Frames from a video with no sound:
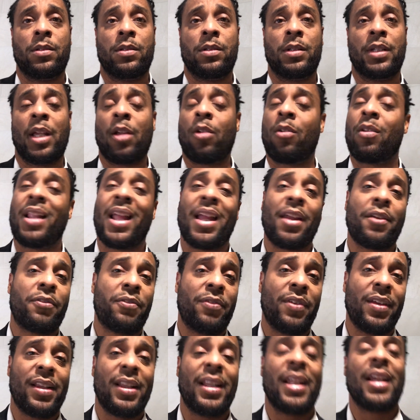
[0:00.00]
They don't like
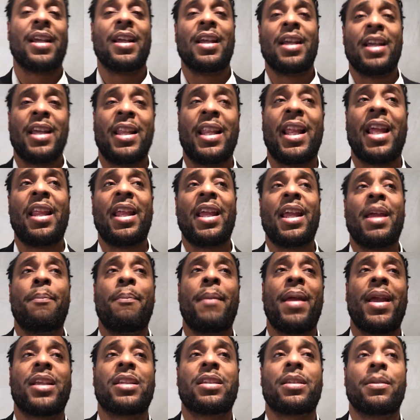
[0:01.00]
feeling it.
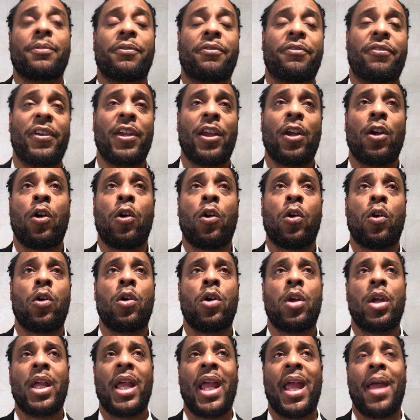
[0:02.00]
makes them feel
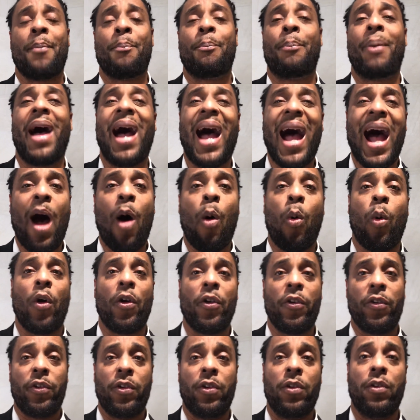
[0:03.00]

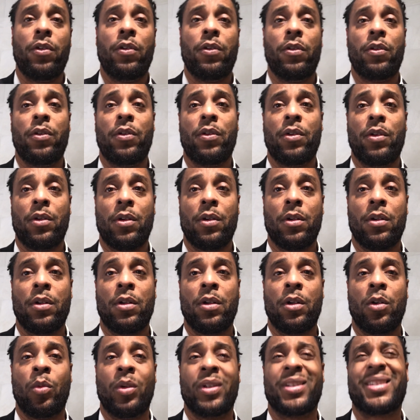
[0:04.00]
empowered
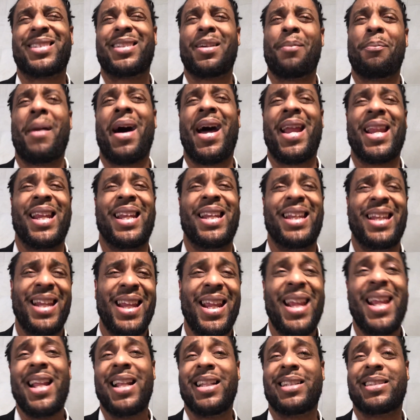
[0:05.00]
when somebody
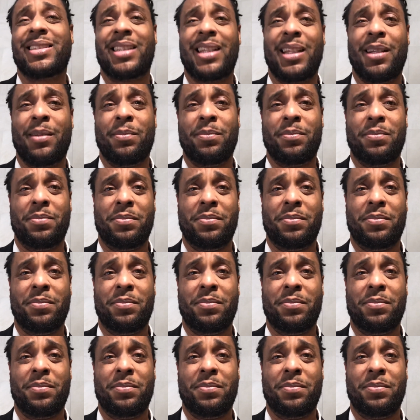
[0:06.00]
needs them.